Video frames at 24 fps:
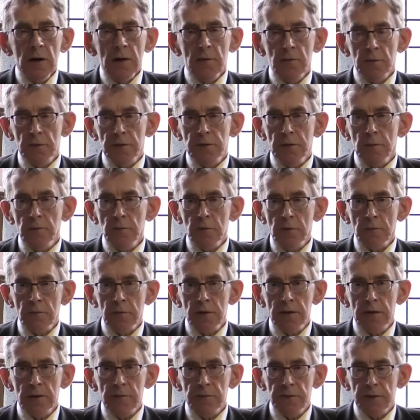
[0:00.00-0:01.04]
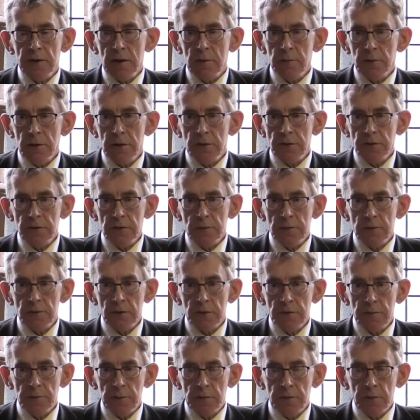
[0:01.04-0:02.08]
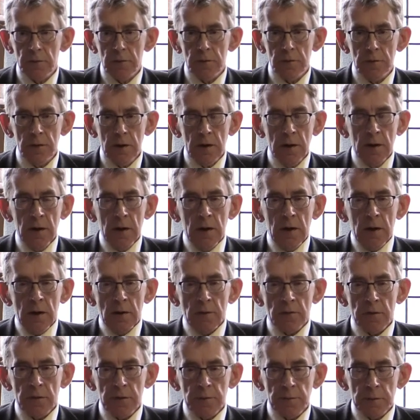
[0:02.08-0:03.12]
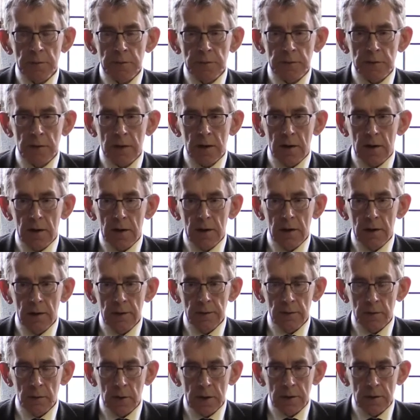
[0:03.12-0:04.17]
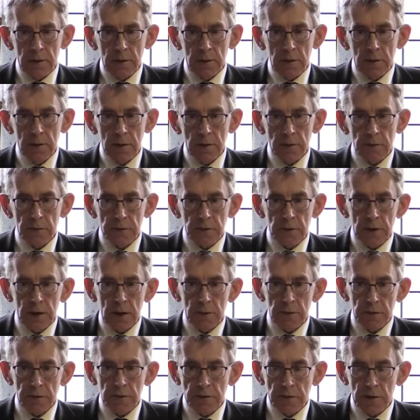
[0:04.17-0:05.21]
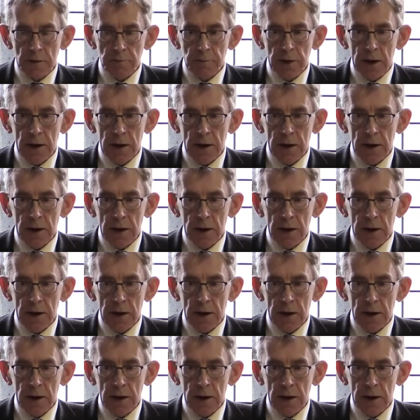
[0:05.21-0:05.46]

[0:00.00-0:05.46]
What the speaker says: There was some degree of celebration just before Christmas when it was announced that St.